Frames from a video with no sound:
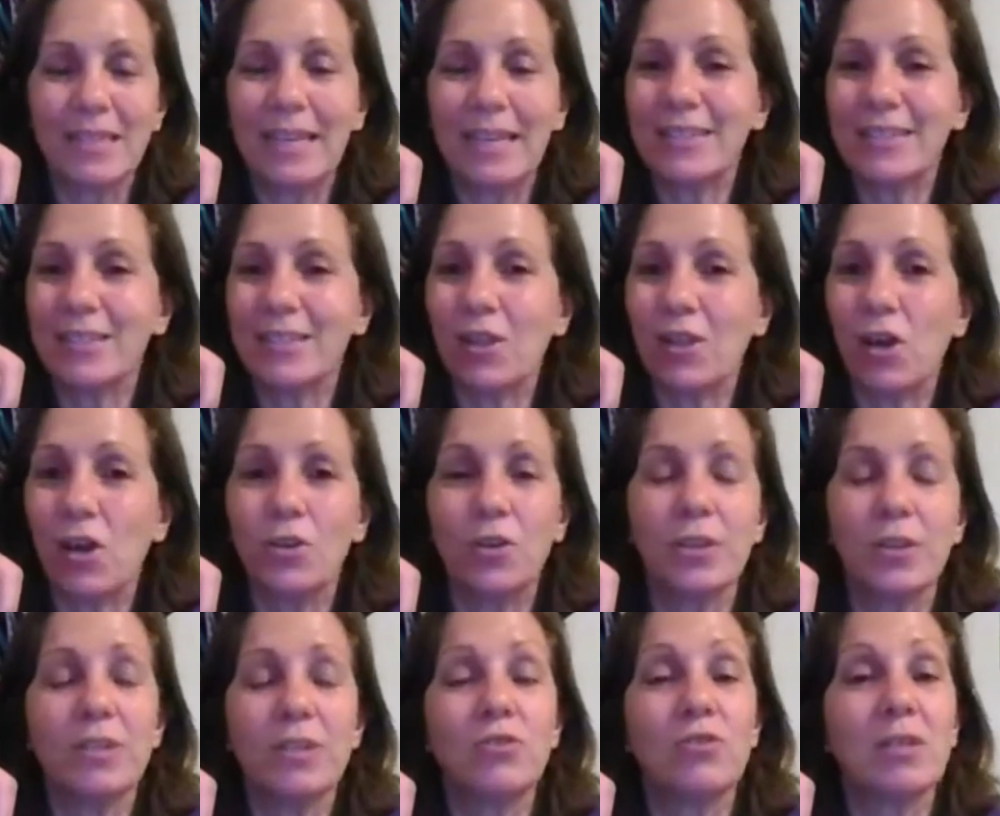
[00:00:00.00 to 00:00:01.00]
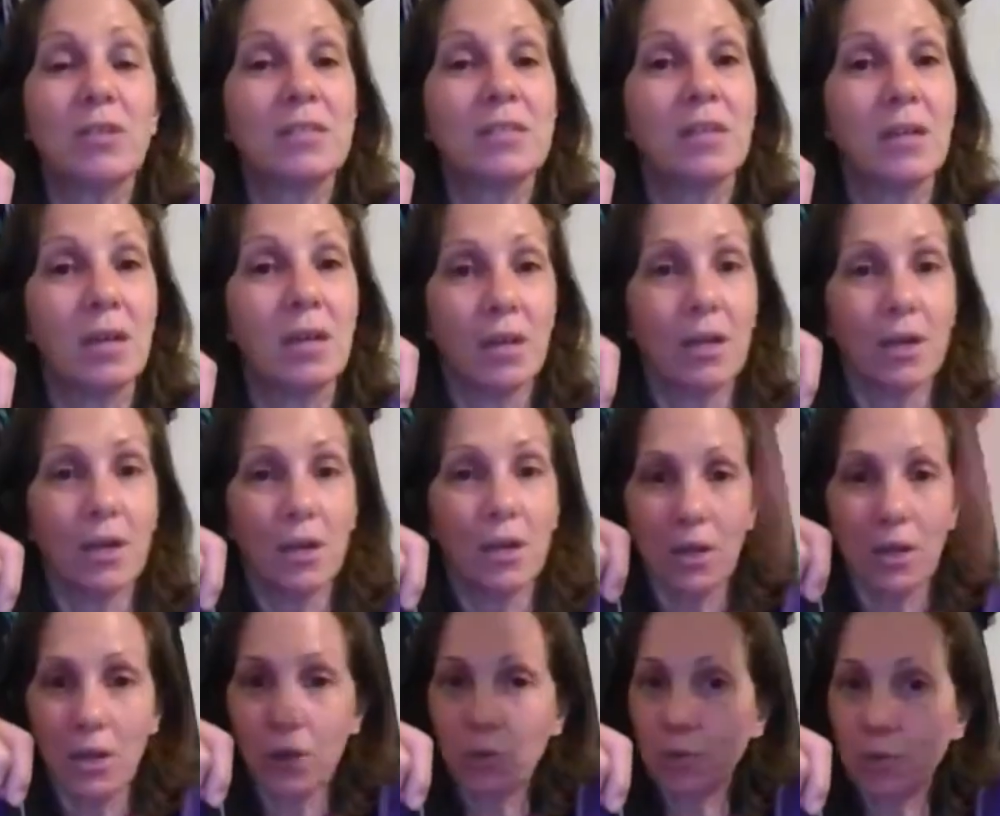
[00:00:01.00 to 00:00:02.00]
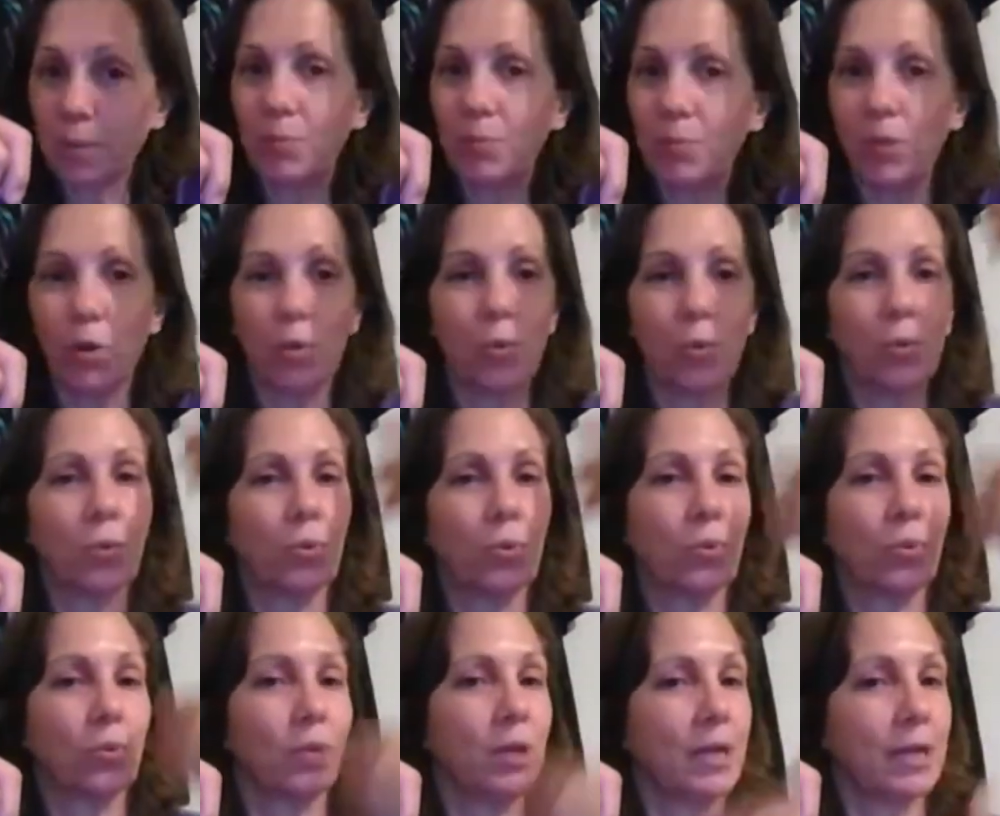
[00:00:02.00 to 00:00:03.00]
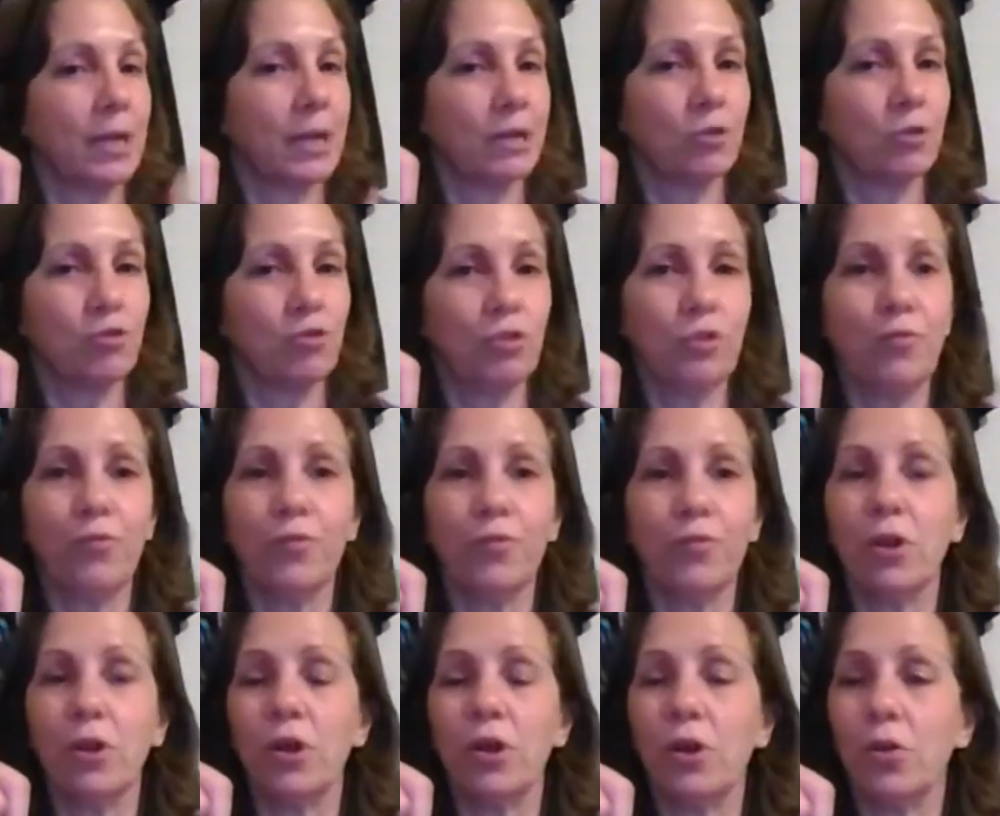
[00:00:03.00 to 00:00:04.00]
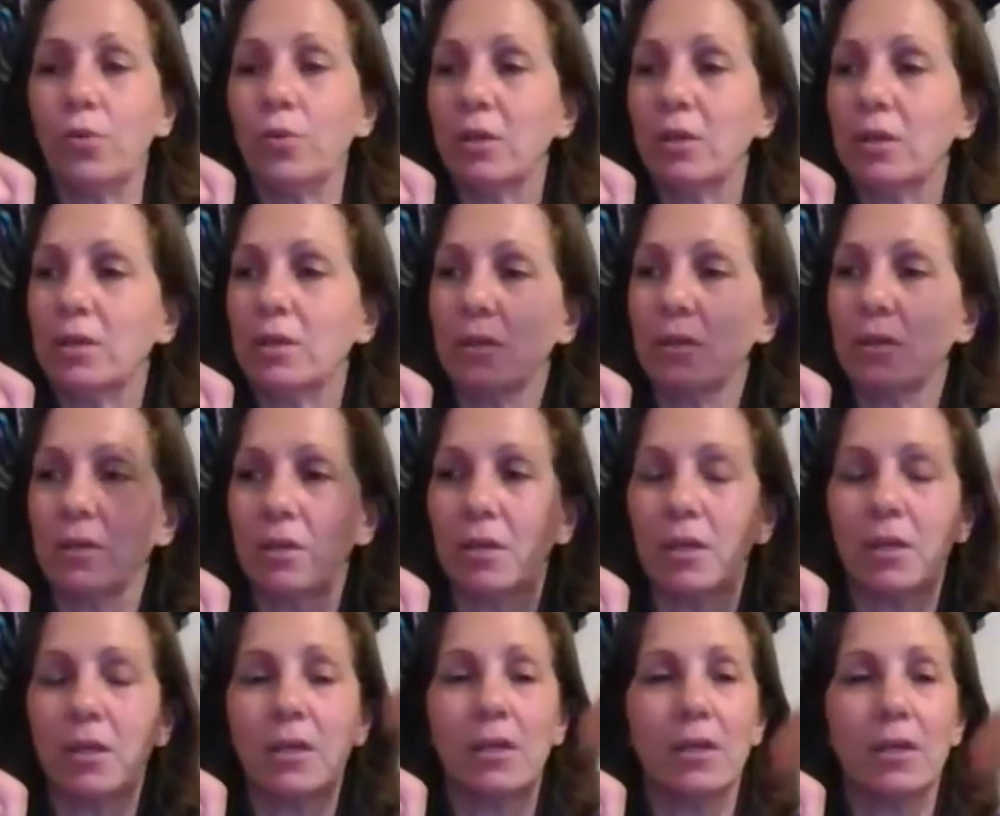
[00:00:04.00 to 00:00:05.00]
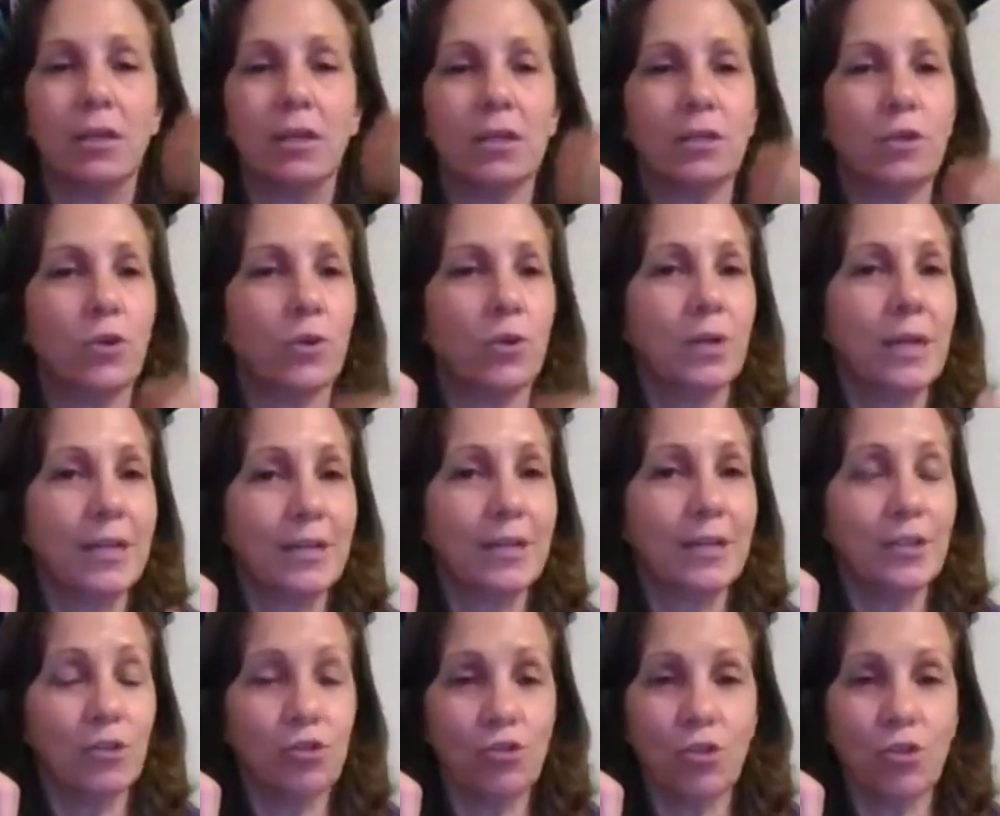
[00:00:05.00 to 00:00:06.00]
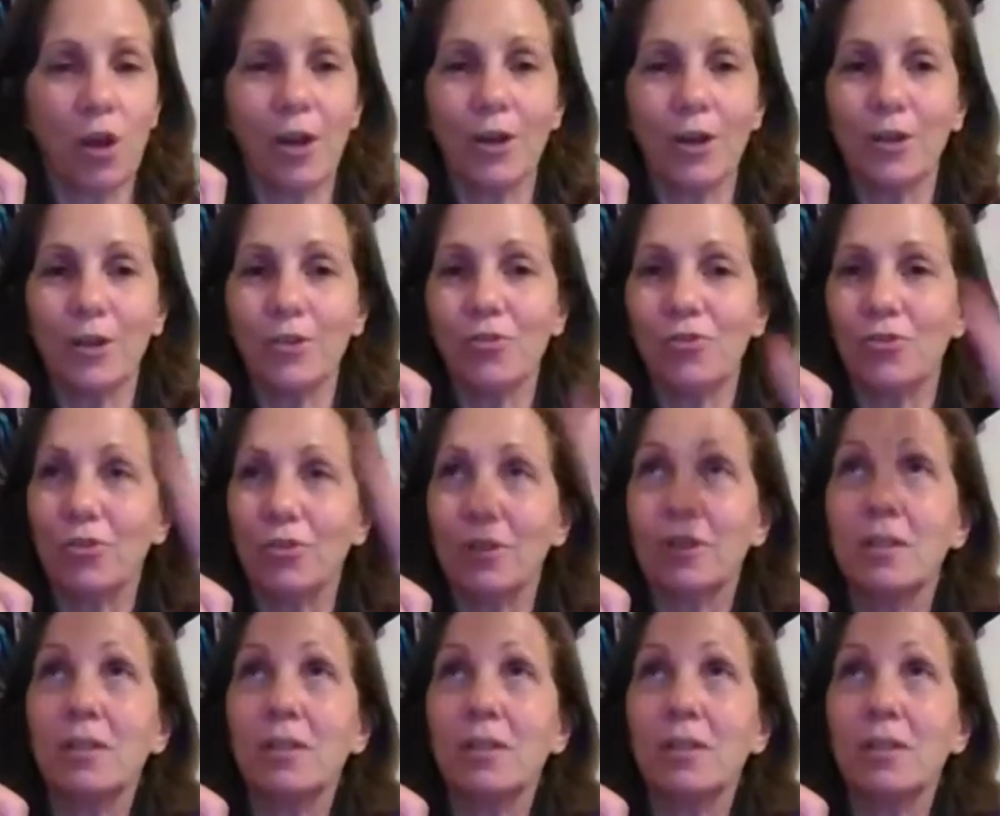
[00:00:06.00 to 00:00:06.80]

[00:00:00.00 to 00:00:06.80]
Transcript: It's all good. Just remember, energy flow. You're not in charge.